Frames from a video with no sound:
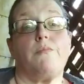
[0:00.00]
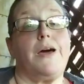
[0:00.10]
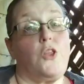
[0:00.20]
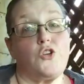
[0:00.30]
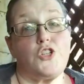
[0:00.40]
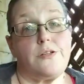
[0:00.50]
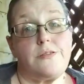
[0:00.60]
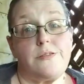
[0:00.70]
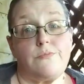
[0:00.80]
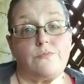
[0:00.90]
my long
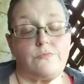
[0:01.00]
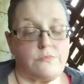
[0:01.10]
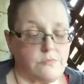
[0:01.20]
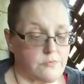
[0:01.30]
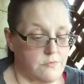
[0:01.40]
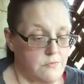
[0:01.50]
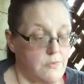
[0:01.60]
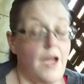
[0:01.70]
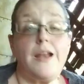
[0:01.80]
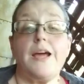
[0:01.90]
johns.
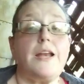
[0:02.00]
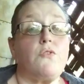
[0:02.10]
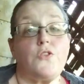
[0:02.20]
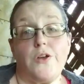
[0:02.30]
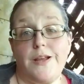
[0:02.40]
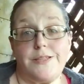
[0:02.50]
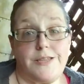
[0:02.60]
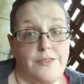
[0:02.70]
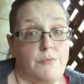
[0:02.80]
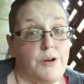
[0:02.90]
And I never thought I'd
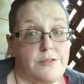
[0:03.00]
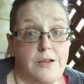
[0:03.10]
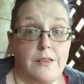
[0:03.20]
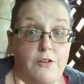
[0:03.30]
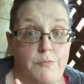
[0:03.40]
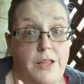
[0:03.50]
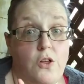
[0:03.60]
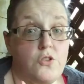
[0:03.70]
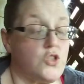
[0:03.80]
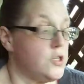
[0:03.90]
say that because I love my
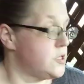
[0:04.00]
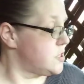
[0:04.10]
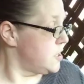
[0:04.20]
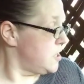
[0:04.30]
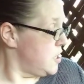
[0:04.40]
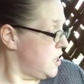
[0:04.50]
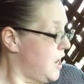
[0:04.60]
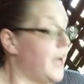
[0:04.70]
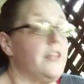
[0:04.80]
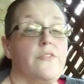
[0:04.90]
long johns.
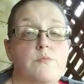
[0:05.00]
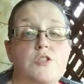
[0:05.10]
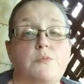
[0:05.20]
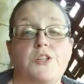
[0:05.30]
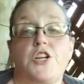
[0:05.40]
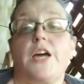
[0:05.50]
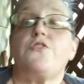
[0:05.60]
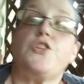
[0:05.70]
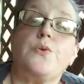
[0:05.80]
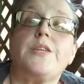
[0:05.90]
I love them so much I have
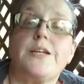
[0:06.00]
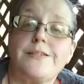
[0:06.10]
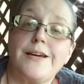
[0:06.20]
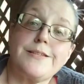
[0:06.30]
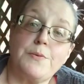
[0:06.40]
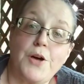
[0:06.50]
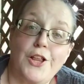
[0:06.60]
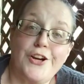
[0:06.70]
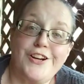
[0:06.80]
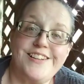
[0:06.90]
two in the exact same color.